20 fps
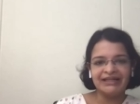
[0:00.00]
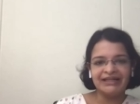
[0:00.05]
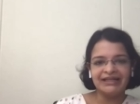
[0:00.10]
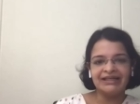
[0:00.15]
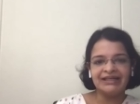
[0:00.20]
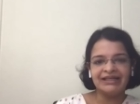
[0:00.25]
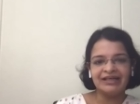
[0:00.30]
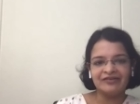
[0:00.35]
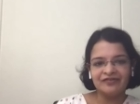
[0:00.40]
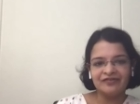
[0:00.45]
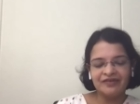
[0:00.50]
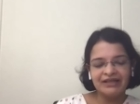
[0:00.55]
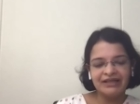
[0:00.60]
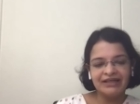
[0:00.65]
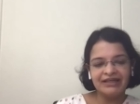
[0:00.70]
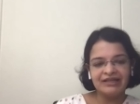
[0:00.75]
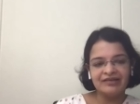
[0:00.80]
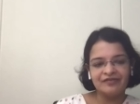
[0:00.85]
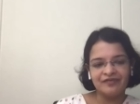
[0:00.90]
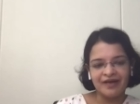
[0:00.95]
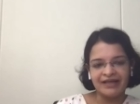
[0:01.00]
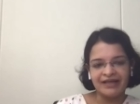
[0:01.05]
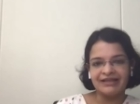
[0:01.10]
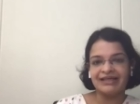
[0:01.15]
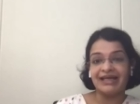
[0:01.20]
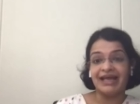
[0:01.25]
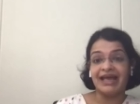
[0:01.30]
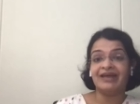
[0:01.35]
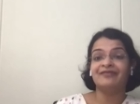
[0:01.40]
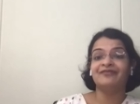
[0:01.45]
but I think definitely the
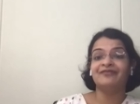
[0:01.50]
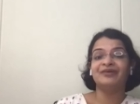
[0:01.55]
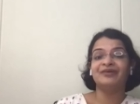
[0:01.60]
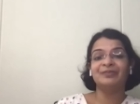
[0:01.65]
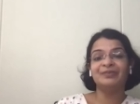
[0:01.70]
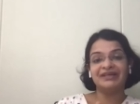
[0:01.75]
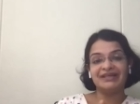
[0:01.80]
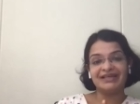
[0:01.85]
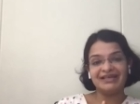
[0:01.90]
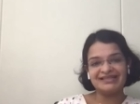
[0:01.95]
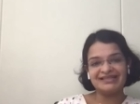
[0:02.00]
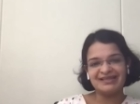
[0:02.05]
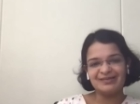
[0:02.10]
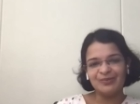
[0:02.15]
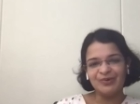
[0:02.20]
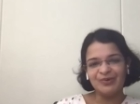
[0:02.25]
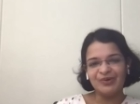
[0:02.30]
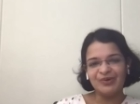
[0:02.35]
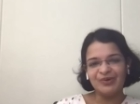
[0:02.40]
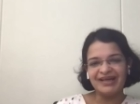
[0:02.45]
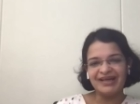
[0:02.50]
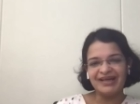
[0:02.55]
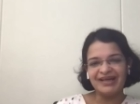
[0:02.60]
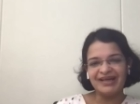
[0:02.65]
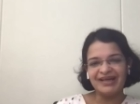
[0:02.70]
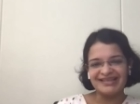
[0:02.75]
fact that everybody is remote